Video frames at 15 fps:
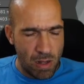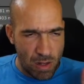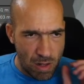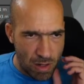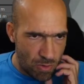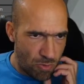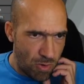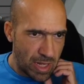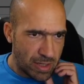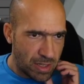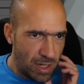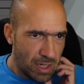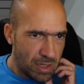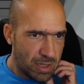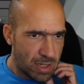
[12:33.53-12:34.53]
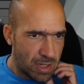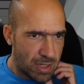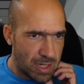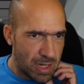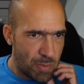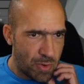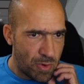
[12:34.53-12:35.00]
right click,
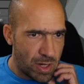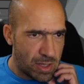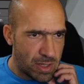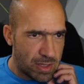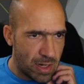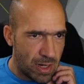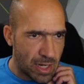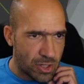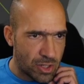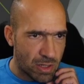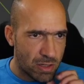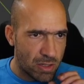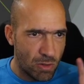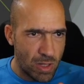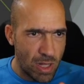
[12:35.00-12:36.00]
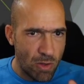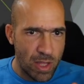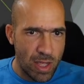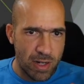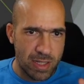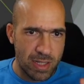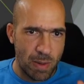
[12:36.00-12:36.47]
separate selection. So now
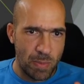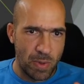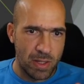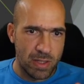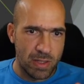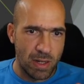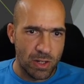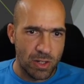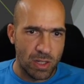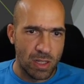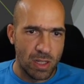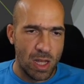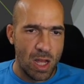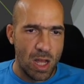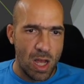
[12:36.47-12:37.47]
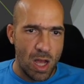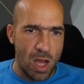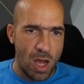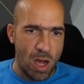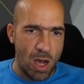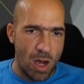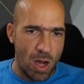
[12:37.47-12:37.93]
they are separate selection.
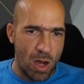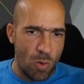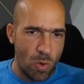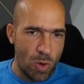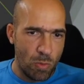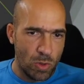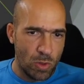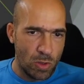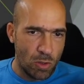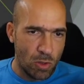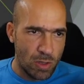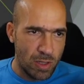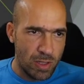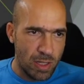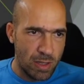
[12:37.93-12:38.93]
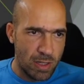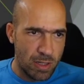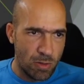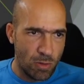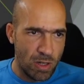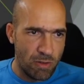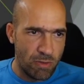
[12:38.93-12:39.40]
We will not need the
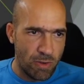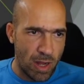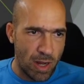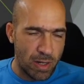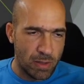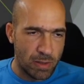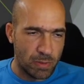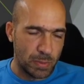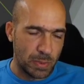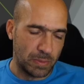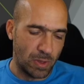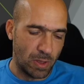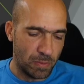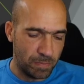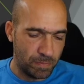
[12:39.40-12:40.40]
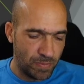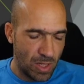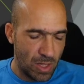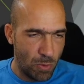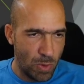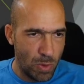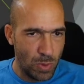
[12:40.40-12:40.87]
solidify. Oh, no,
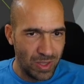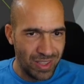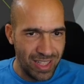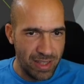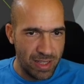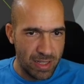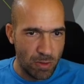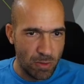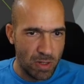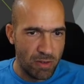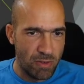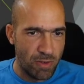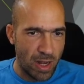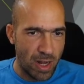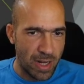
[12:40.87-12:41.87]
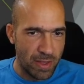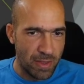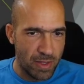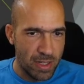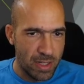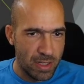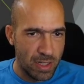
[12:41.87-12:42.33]
we will need the solidify
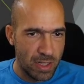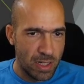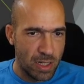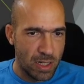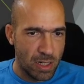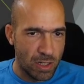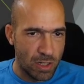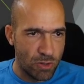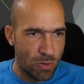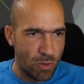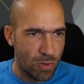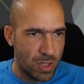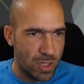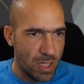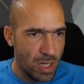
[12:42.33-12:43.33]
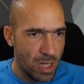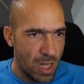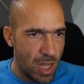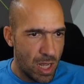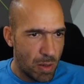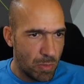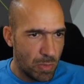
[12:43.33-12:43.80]
in this. Control Z,
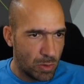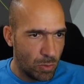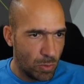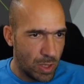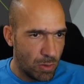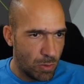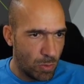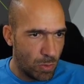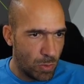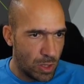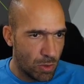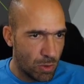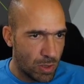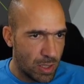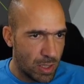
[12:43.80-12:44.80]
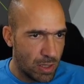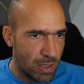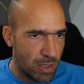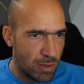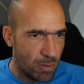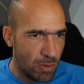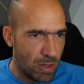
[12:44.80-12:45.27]
but we don't need
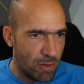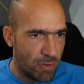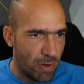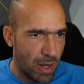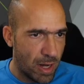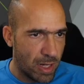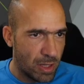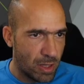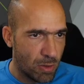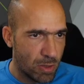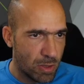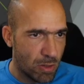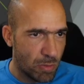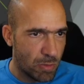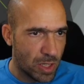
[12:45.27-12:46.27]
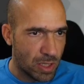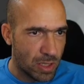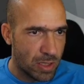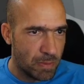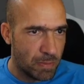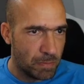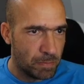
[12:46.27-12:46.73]
the solidify in those
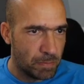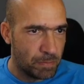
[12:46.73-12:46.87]
objects.